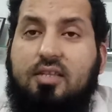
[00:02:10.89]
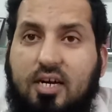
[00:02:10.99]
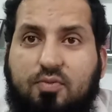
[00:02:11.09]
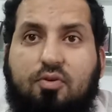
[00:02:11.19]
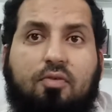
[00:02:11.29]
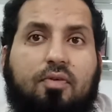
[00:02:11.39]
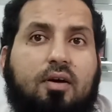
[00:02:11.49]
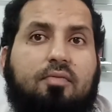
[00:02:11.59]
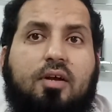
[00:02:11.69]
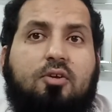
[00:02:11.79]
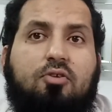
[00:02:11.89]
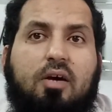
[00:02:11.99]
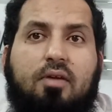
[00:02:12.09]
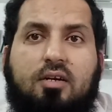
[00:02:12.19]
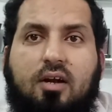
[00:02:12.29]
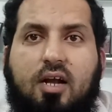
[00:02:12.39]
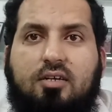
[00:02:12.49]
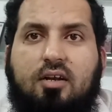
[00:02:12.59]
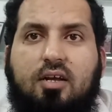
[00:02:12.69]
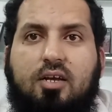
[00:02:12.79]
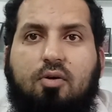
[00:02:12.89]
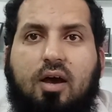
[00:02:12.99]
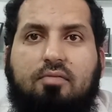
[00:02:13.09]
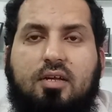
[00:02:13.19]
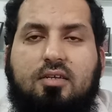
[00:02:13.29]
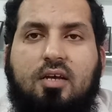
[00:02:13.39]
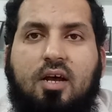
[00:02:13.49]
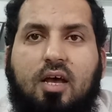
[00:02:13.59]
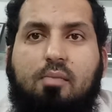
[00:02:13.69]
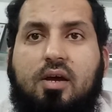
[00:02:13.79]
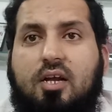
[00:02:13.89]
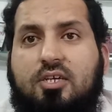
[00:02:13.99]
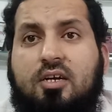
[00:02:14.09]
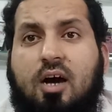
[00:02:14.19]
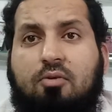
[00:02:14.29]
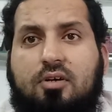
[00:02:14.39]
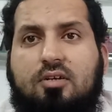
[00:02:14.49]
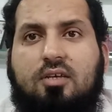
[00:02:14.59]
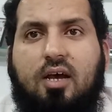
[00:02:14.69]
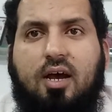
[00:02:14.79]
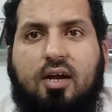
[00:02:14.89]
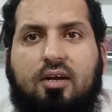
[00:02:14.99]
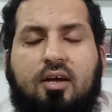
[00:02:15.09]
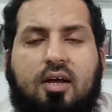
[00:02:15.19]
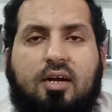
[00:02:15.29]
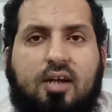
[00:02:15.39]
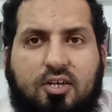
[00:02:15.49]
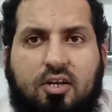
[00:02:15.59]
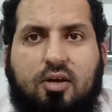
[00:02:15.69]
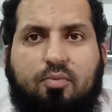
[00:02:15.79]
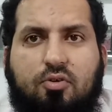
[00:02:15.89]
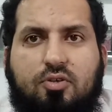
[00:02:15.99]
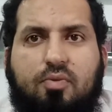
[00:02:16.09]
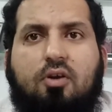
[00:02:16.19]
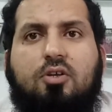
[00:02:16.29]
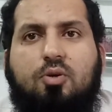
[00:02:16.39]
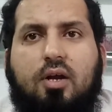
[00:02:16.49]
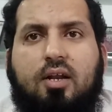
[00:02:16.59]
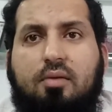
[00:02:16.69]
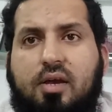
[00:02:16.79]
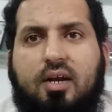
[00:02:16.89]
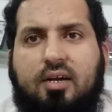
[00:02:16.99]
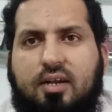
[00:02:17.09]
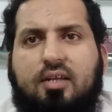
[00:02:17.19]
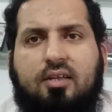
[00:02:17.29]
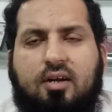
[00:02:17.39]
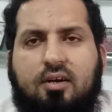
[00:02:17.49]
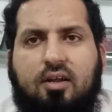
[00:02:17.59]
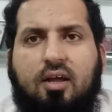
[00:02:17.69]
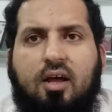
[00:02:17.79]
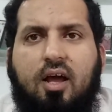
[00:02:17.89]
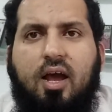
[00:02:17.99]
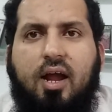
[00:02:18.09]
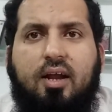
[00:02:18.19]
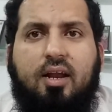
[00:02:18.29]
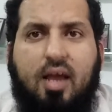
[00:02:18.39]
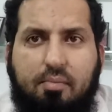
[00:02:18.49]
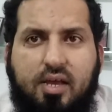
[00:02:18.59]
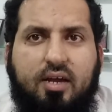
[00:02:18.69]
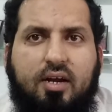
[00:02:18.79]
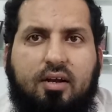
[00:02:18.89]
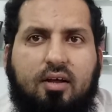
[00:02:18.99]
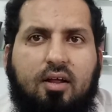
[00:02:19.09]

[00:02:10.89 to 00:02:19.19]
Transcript: That's for when you travel internationally, you have these immigration counters at international airports, because you are an immigrant in another country, and an emigrant